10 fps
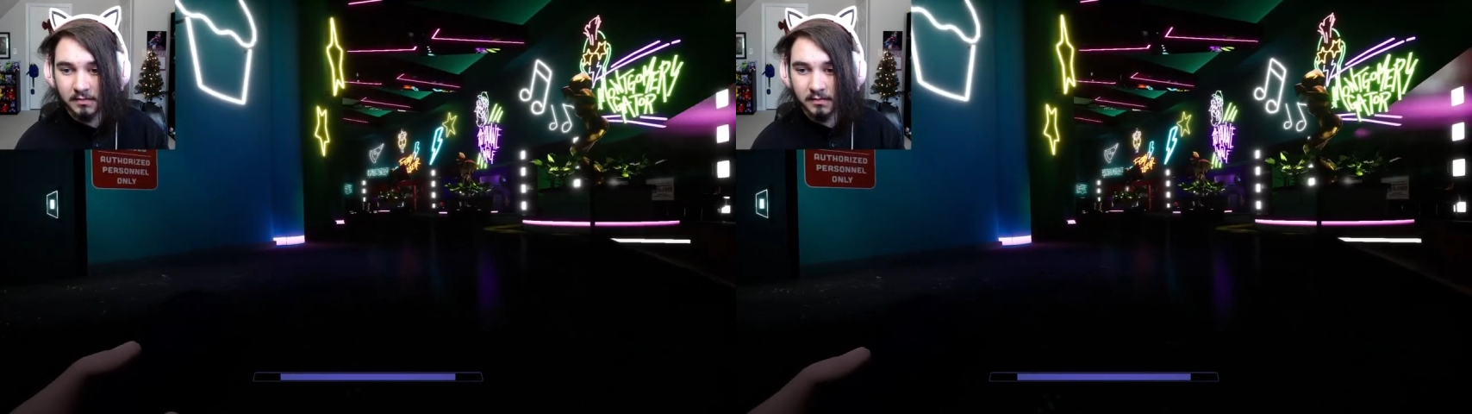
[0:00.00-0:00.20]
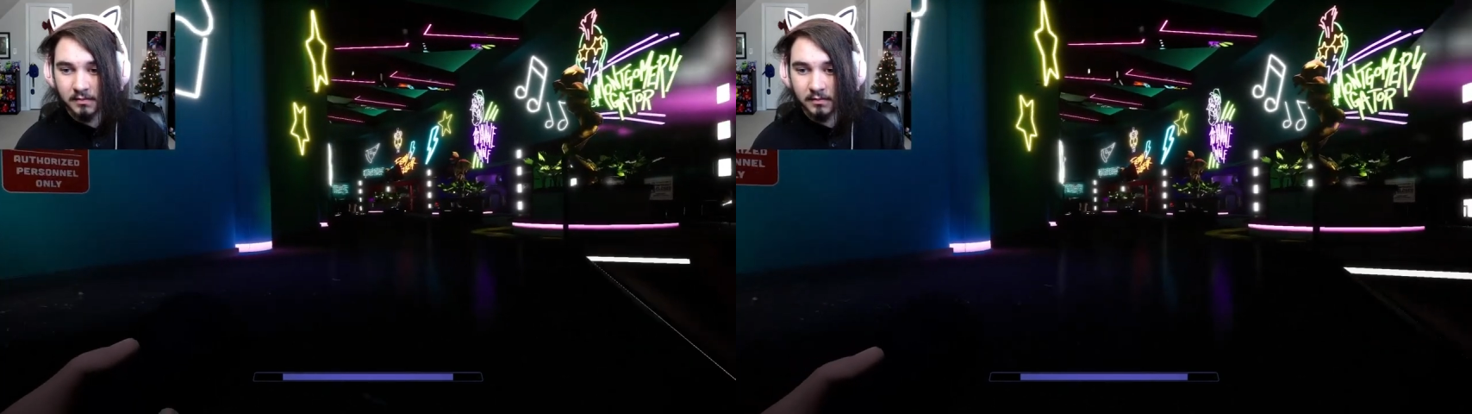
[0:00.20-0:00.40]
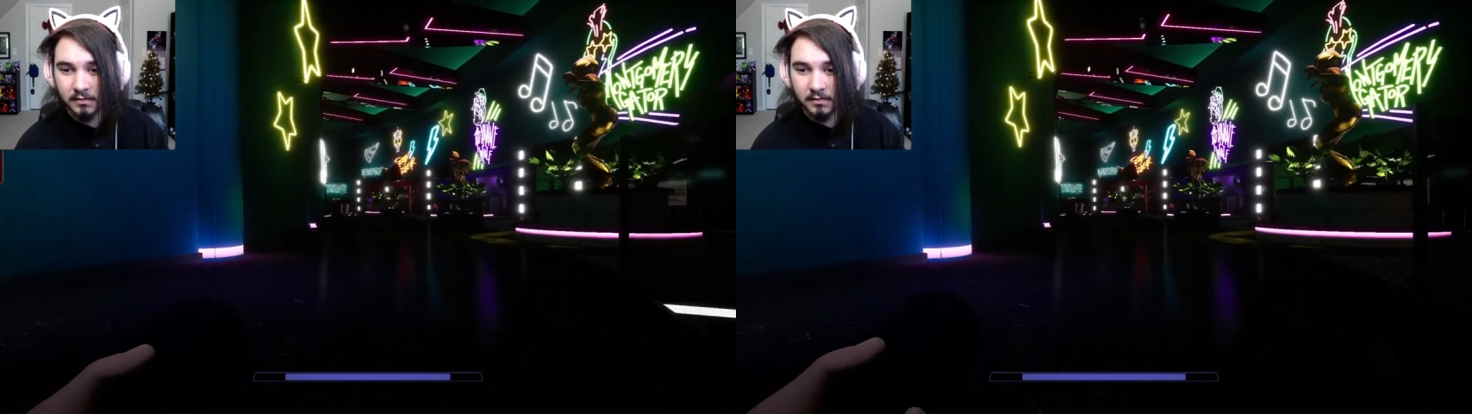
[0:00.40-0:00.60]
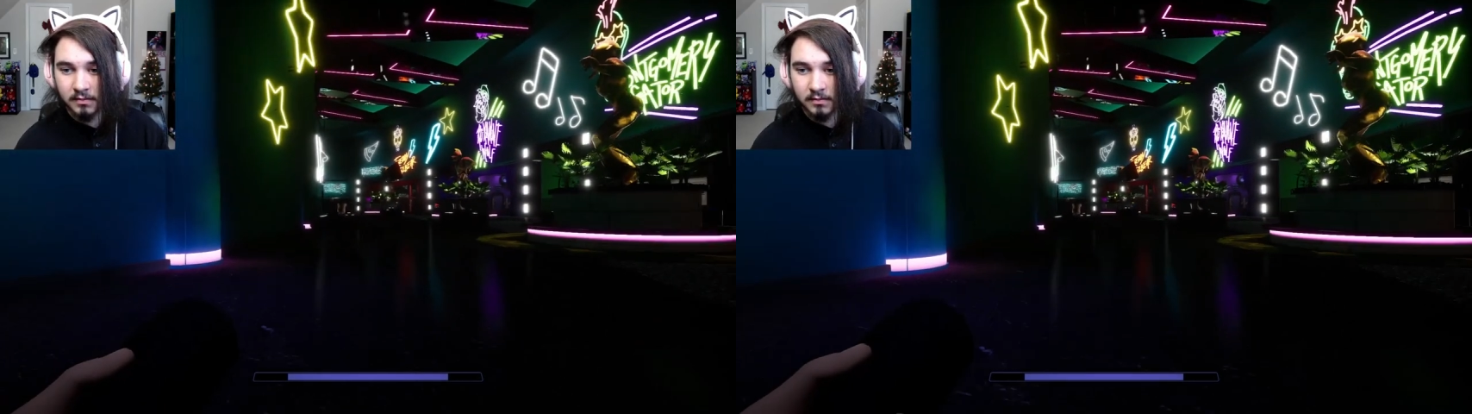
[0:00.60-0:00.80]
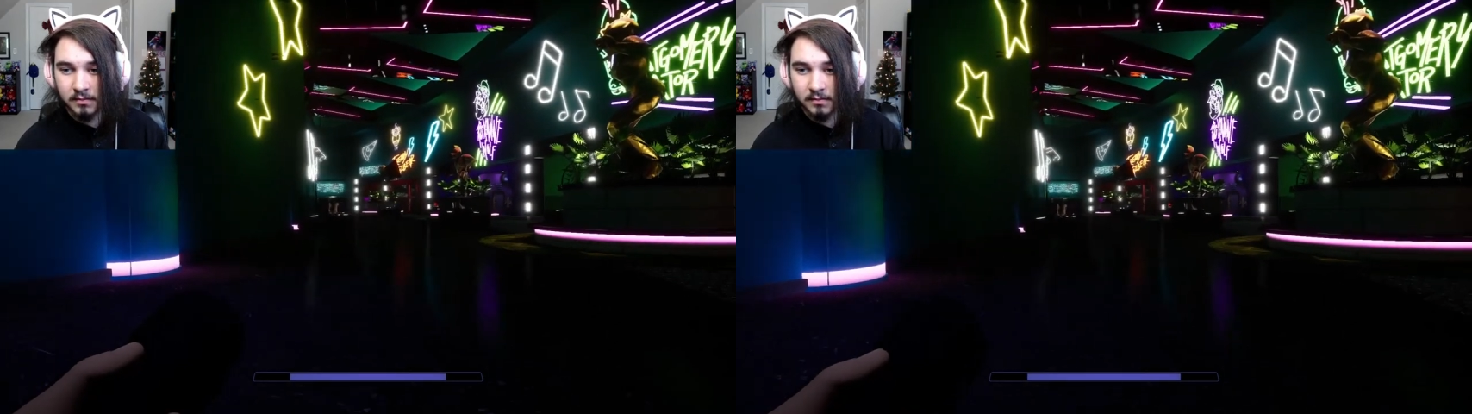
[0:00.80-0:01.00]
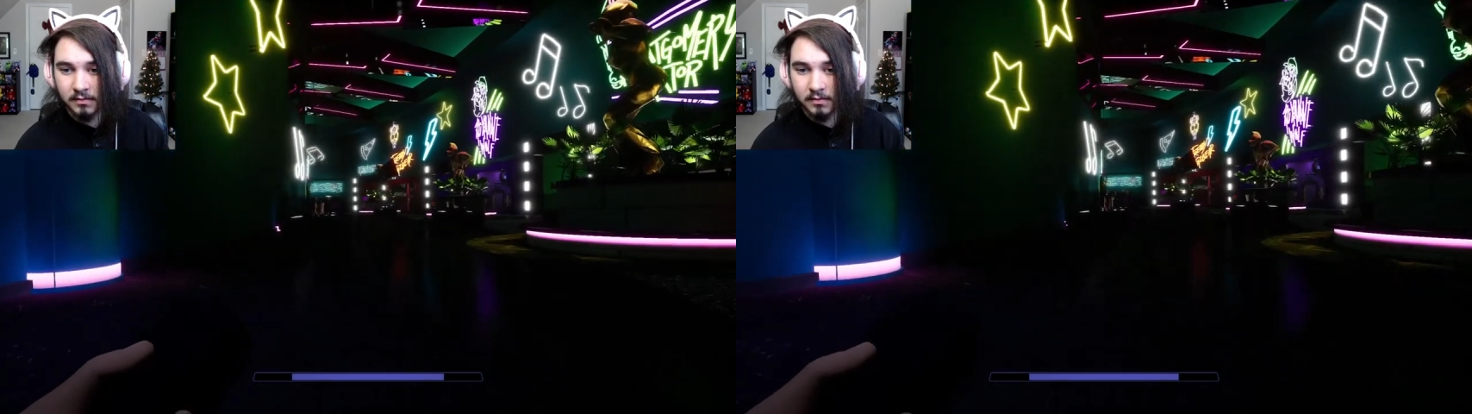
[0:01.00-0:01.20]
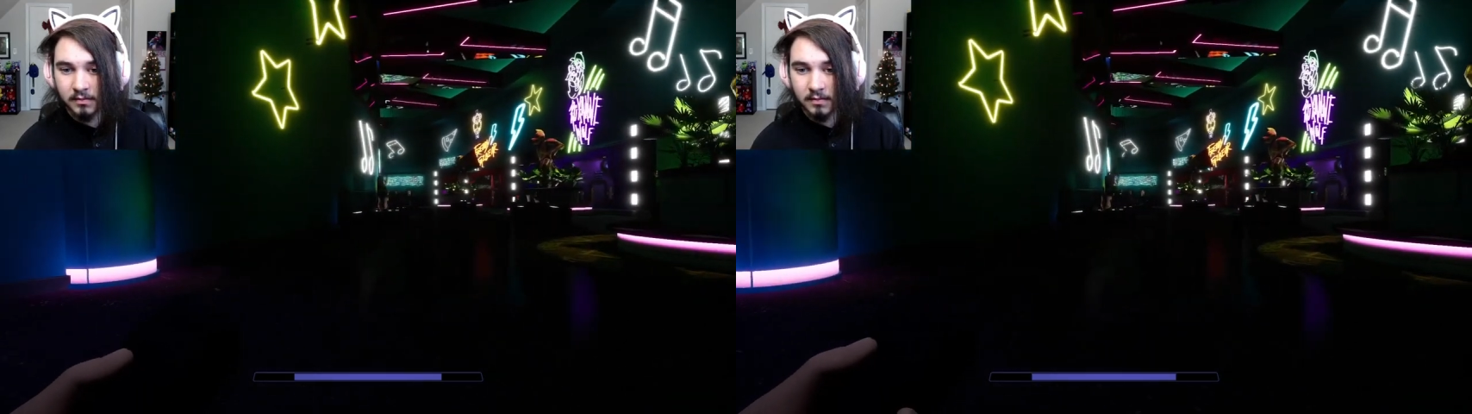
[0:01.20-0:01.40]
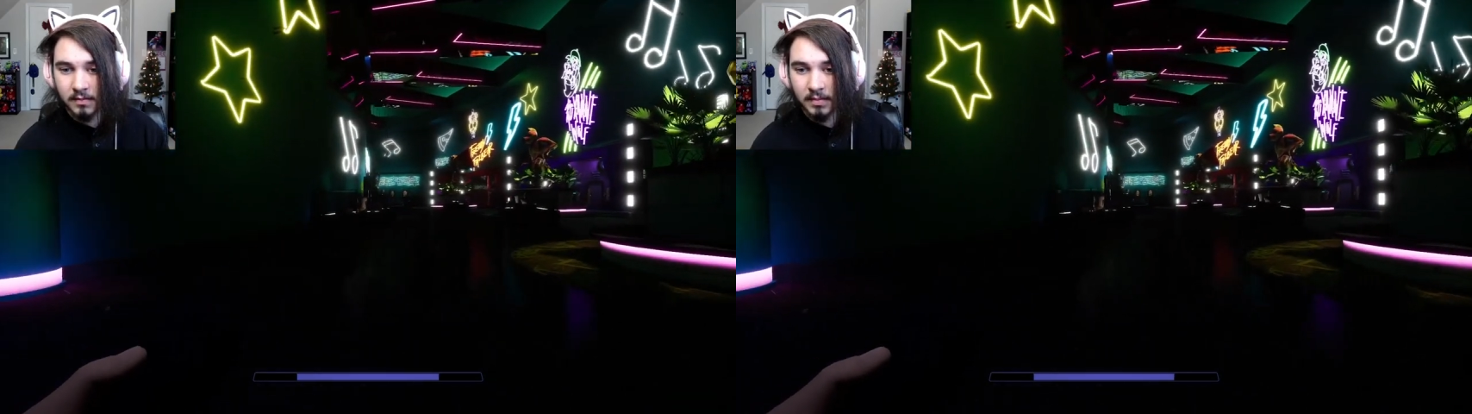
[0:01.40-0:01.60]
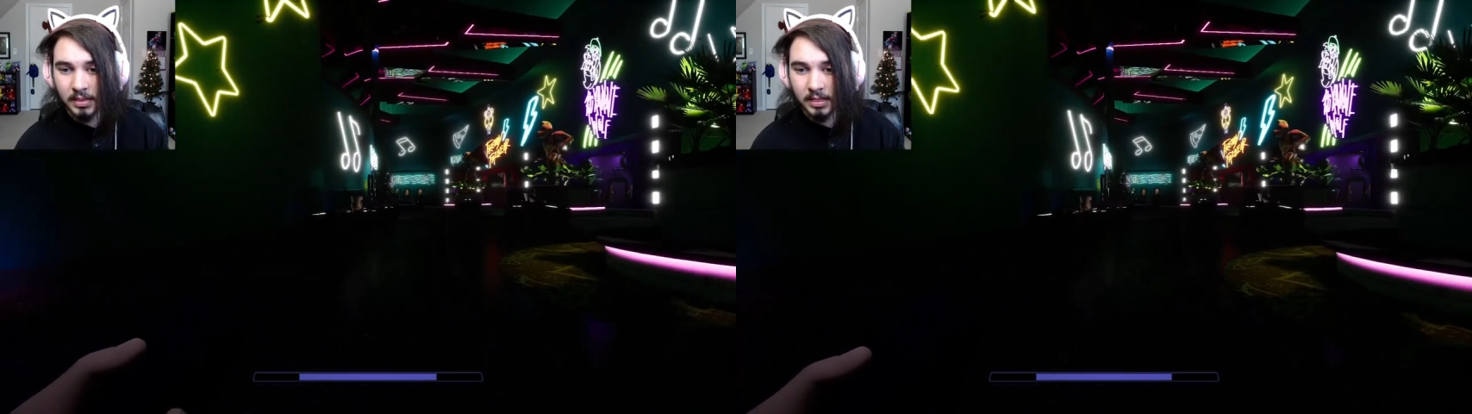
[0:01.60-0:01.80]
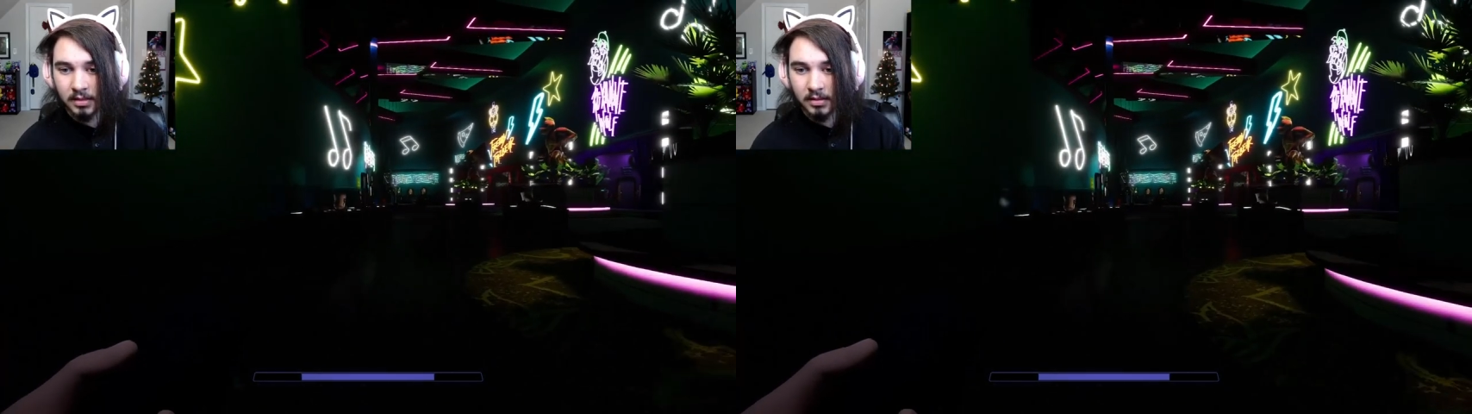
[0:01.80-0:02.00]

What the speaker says: (silence)